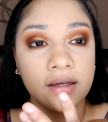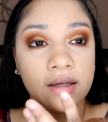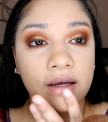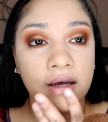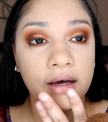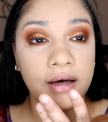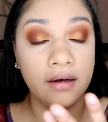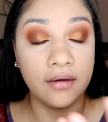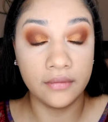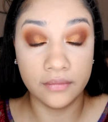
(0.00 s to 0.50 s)

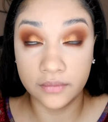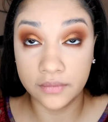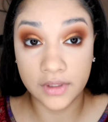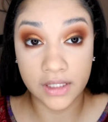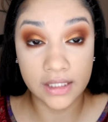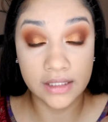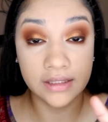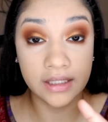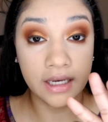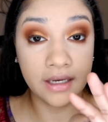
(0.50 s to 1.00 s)

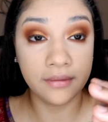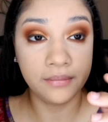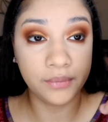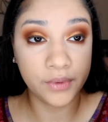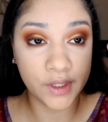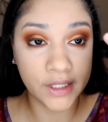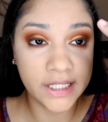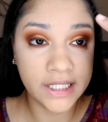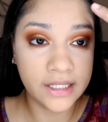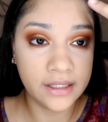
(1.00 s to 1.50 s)
because I
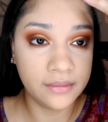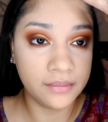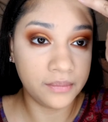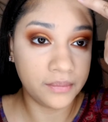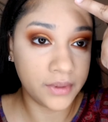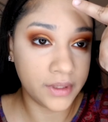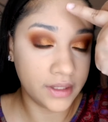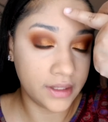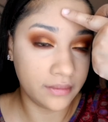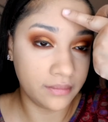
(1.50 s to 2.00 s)

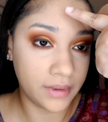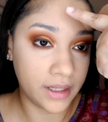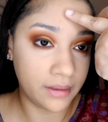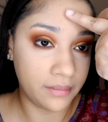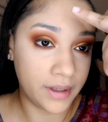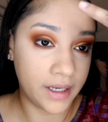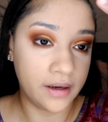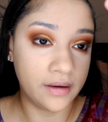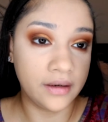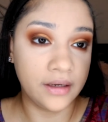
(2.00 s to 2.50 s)
pre-put my
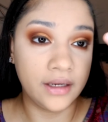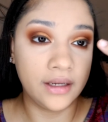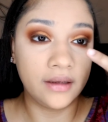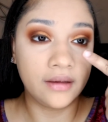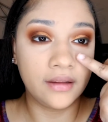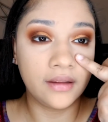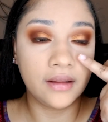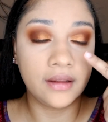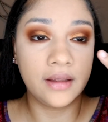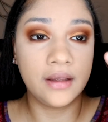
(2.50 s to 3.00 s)
powder
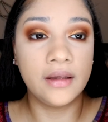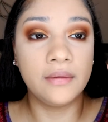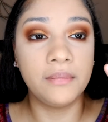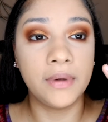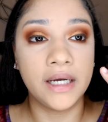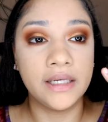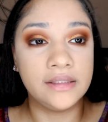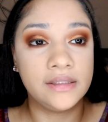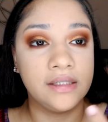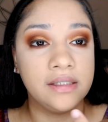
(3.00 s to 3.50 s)
in
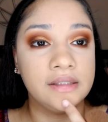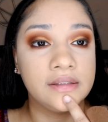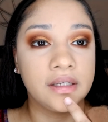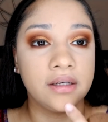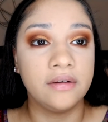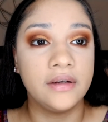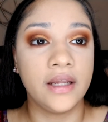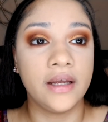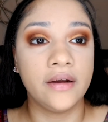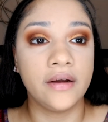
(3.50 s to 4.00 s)
my
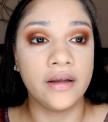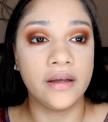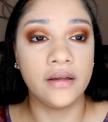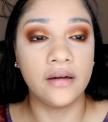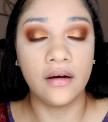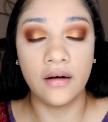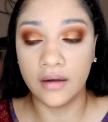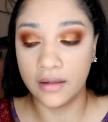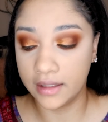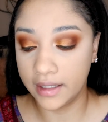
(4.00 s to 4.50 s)
T-zone area
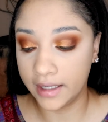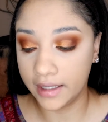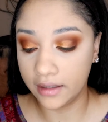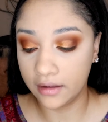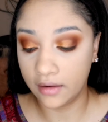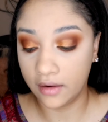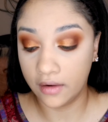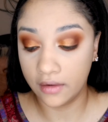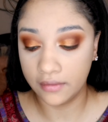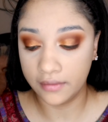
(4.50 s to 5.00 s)
and all
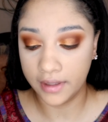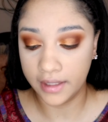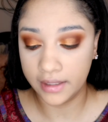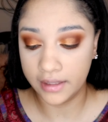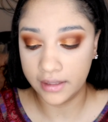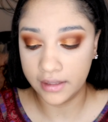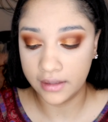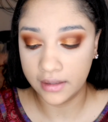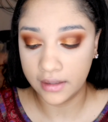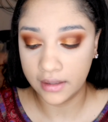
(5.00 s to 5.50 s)
that
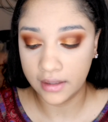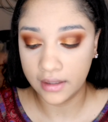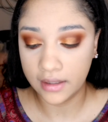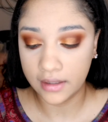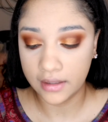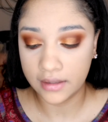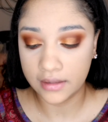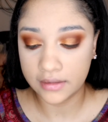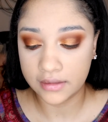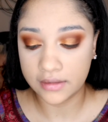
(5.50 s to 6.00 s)
already.
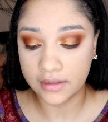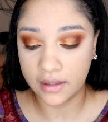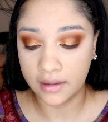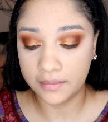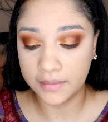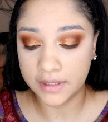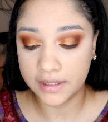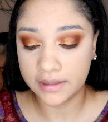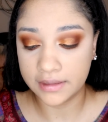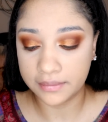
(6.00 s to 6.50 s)
So I'm
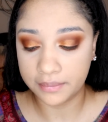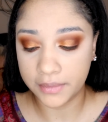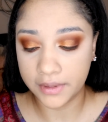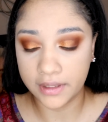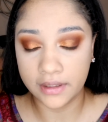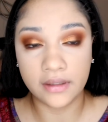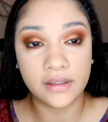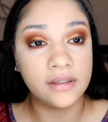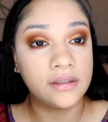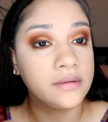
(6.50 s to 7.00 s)
going to just
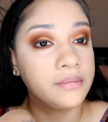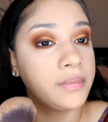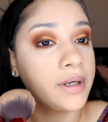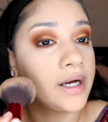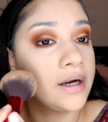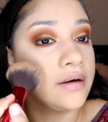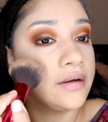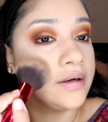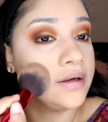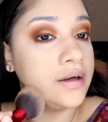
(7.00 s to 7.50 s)
put this
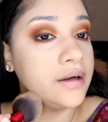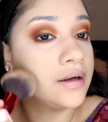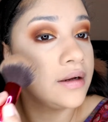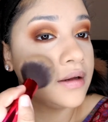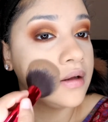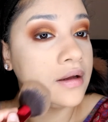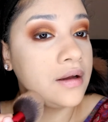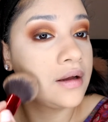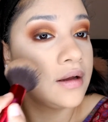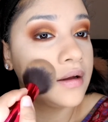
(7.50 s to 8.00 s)
powder
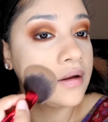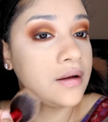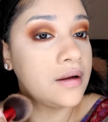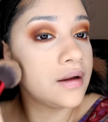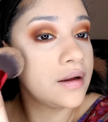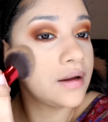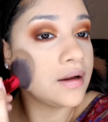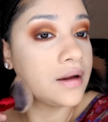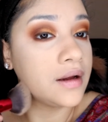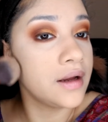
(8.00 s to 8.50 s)

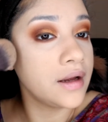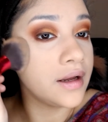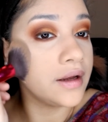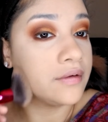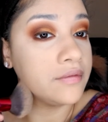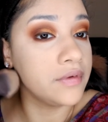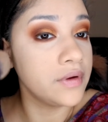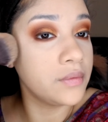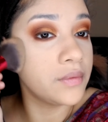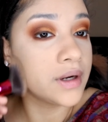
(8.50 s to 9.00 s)

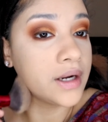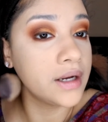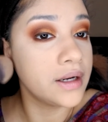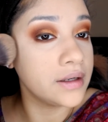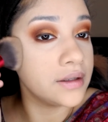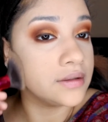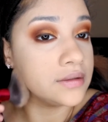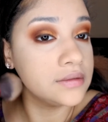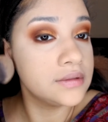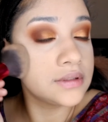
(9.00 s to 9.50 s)
everywhere
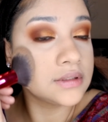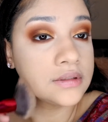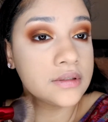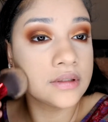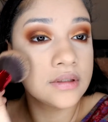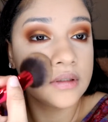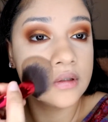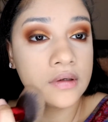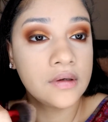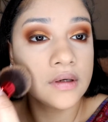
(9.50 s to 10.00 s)
else
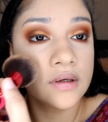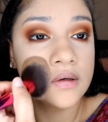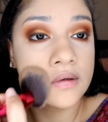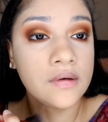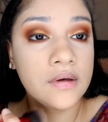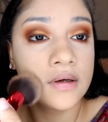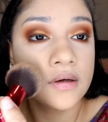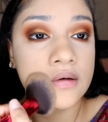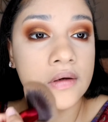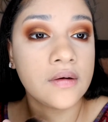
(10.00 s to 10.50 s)

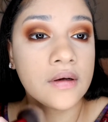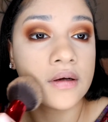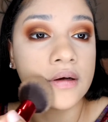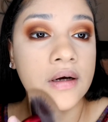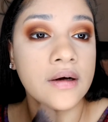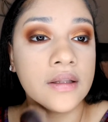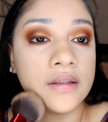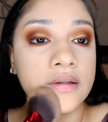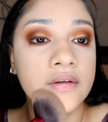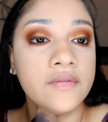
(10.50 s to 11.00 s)

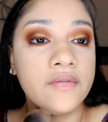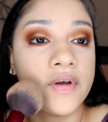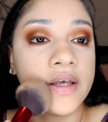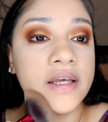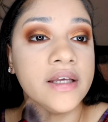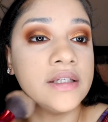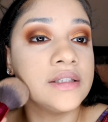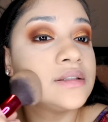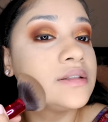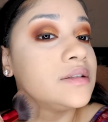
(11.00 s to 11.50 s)
on the
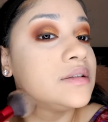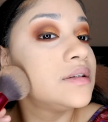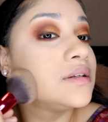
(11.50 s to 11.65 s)
face.